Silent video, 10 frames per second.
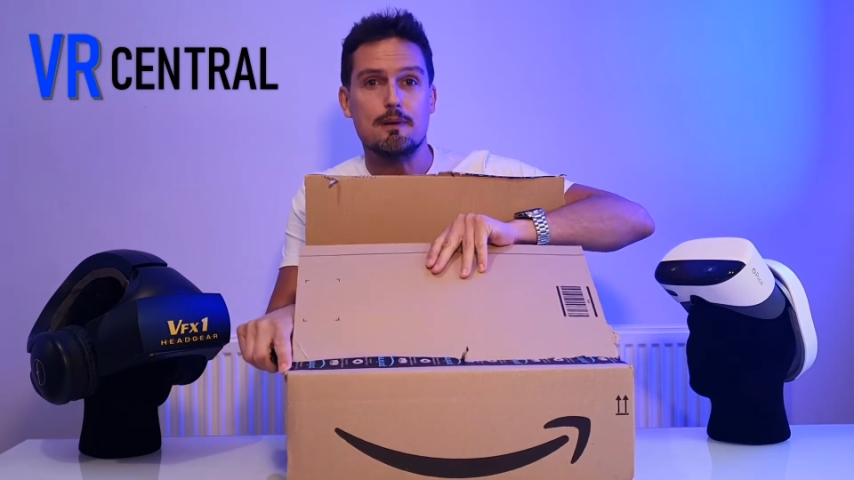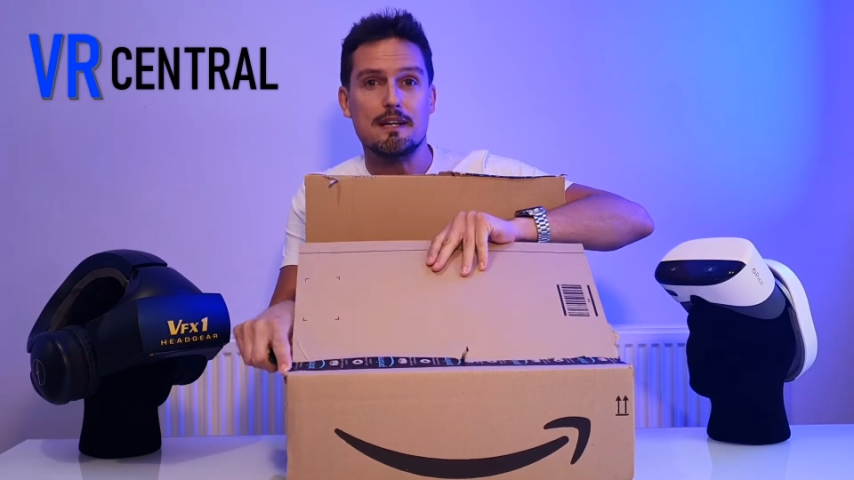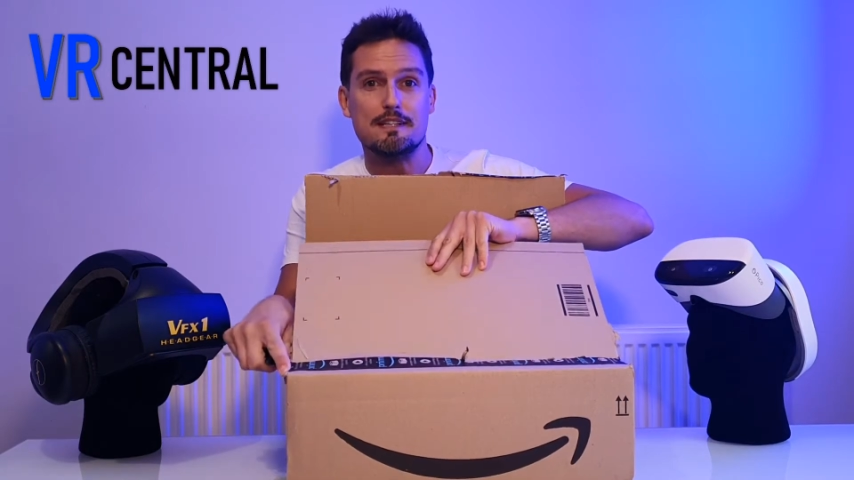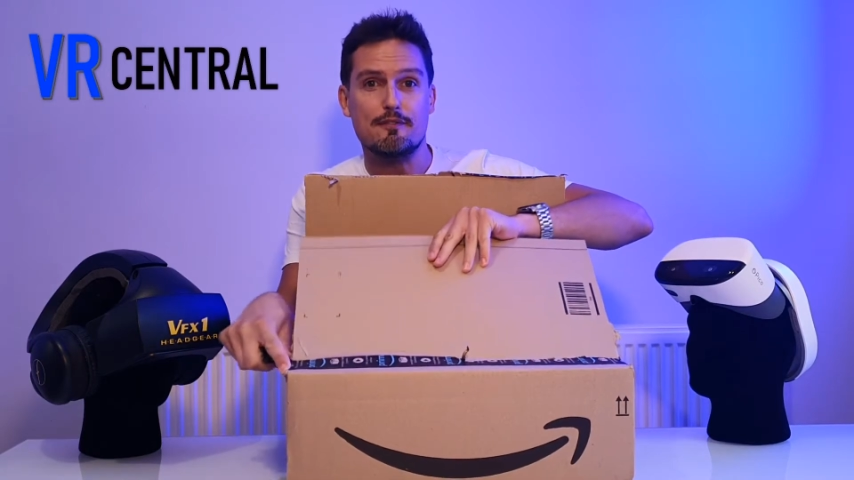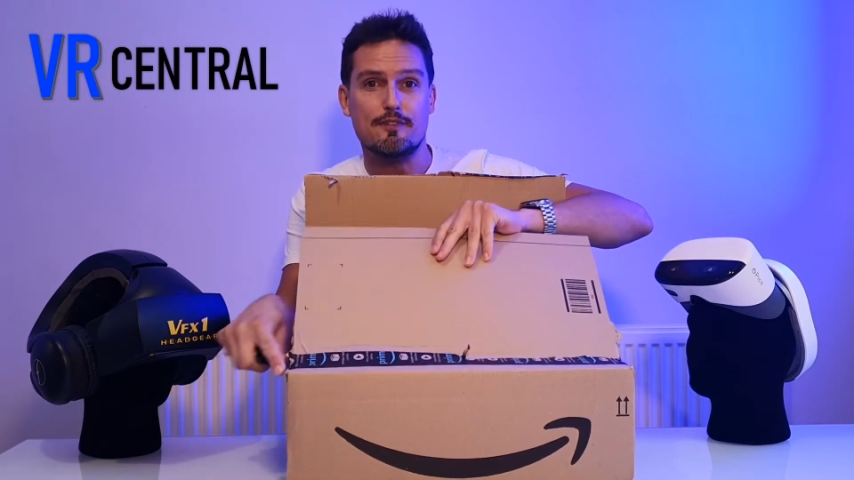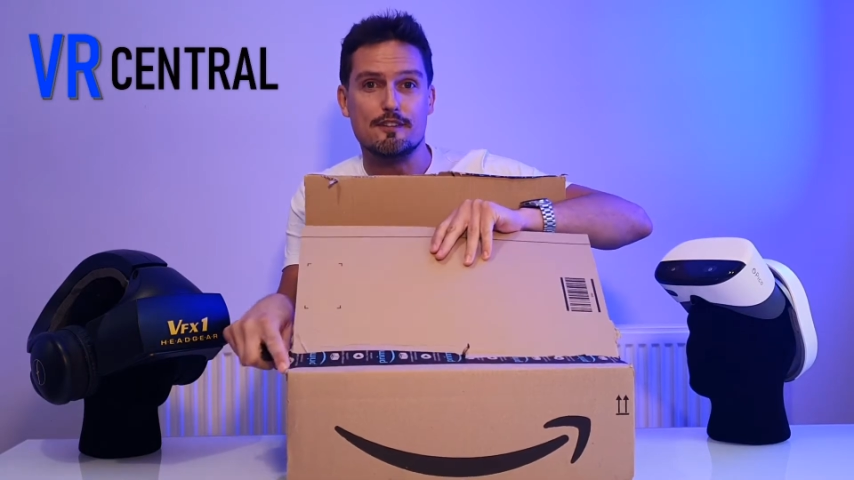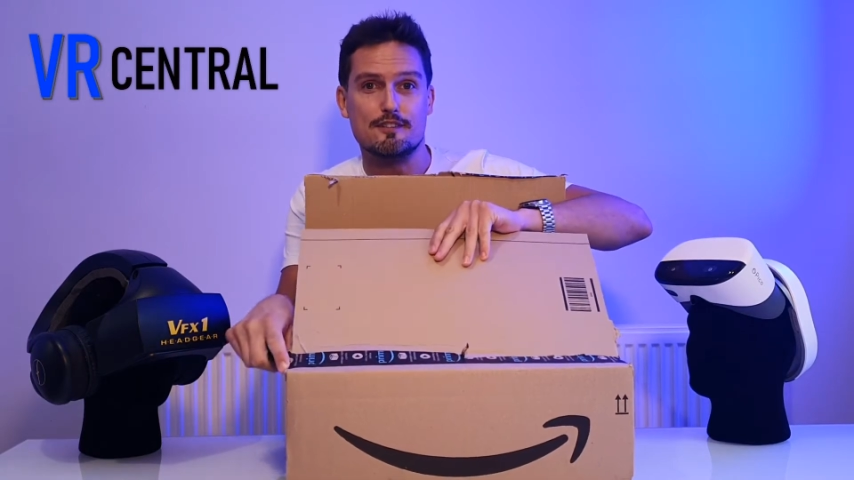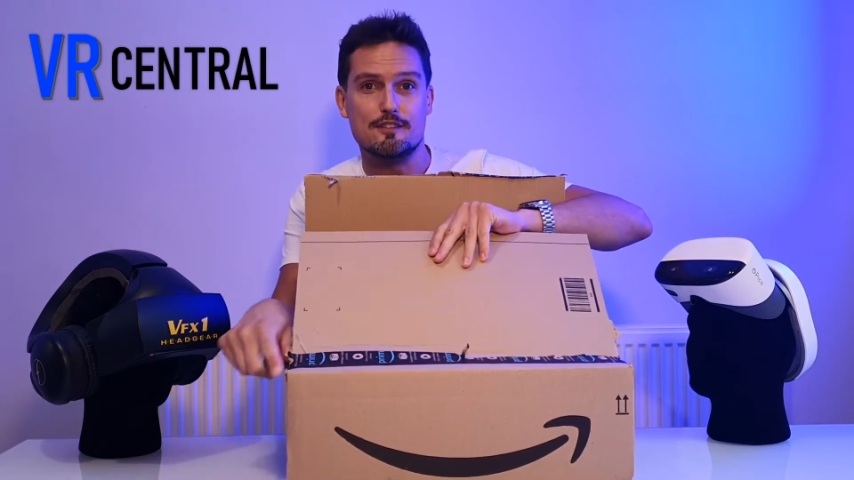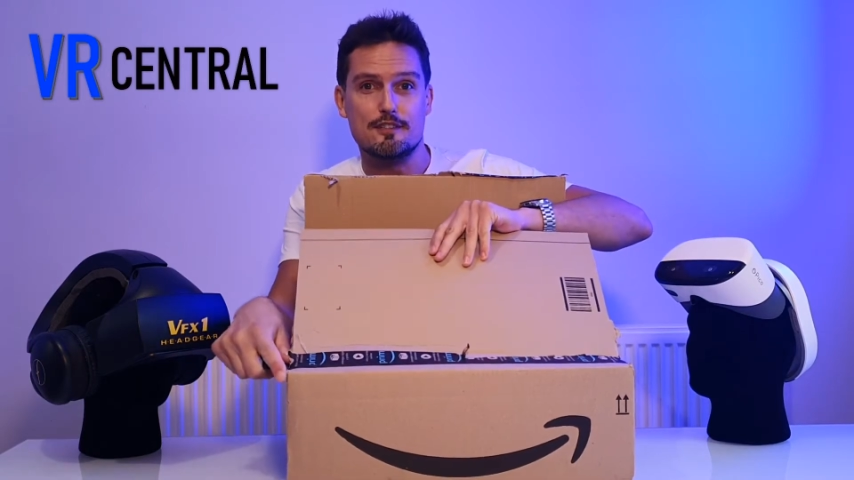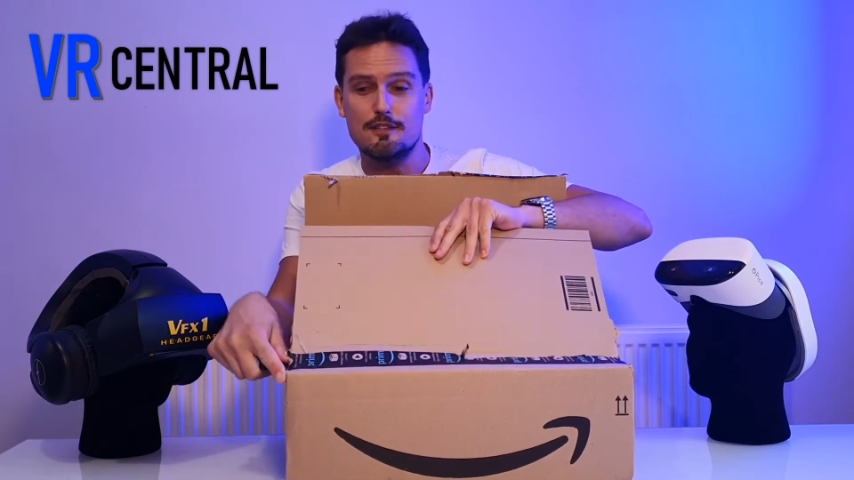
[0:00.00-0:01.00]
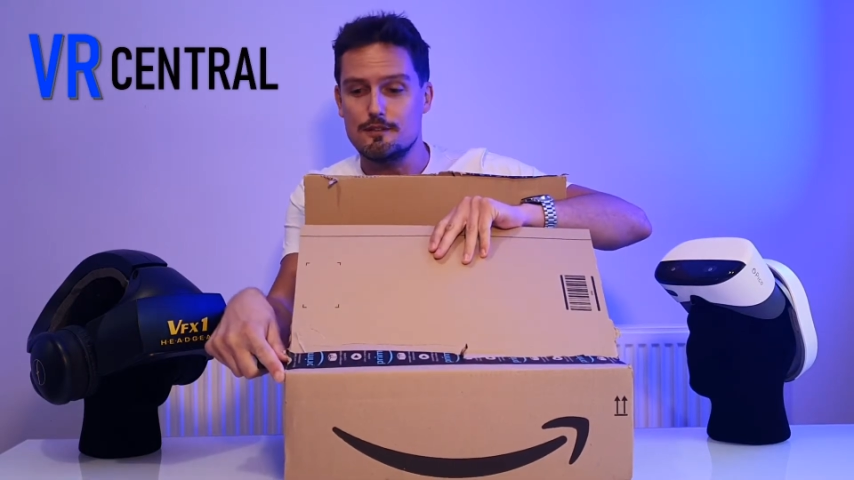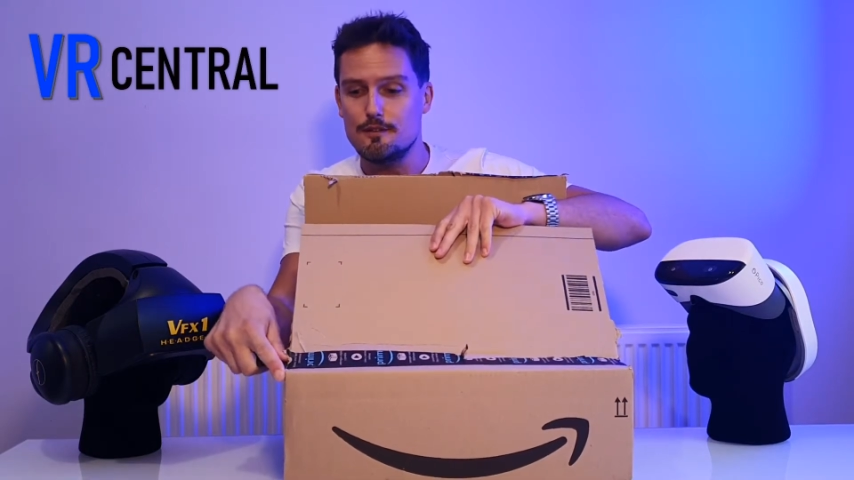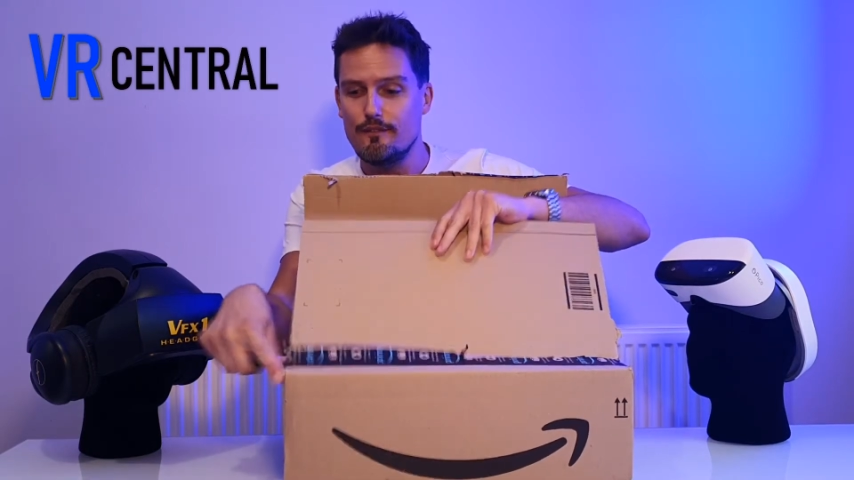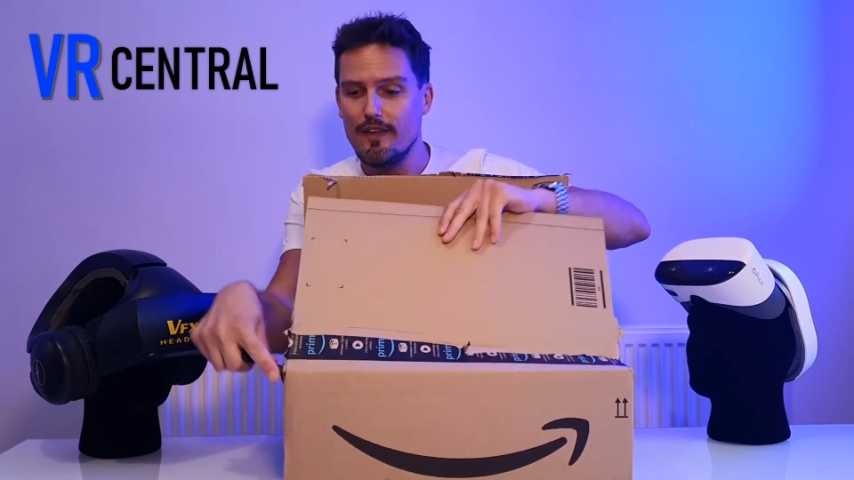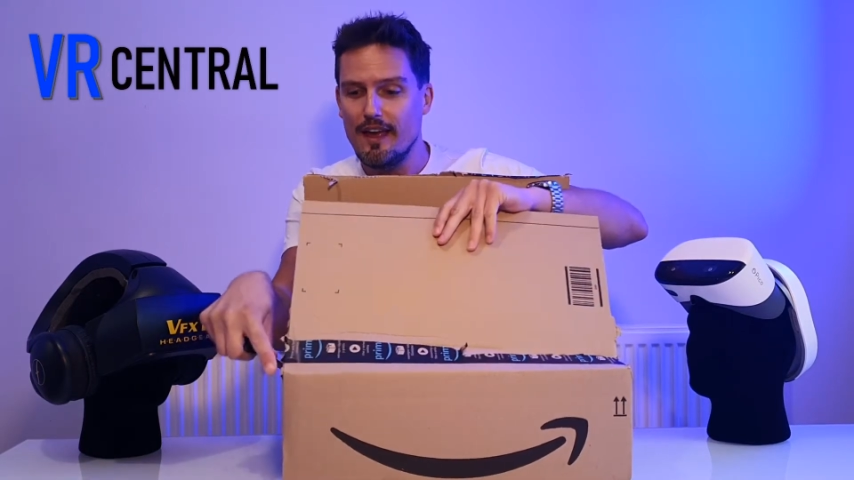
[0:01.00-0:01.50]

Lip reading: big difference to you